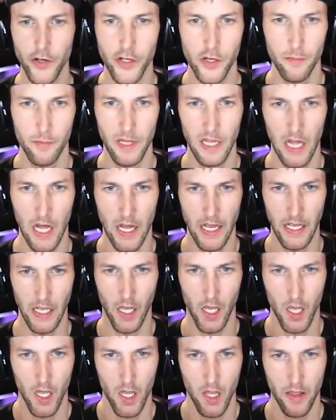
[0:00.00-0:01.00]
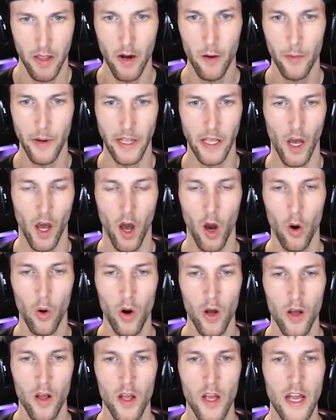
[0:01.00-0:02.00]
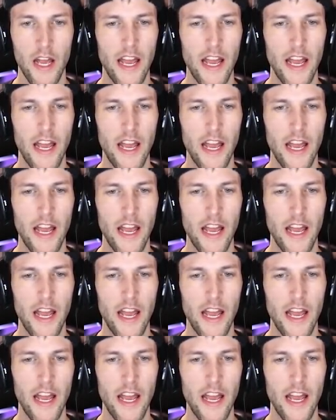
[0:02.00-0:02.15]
There should be like, there we go.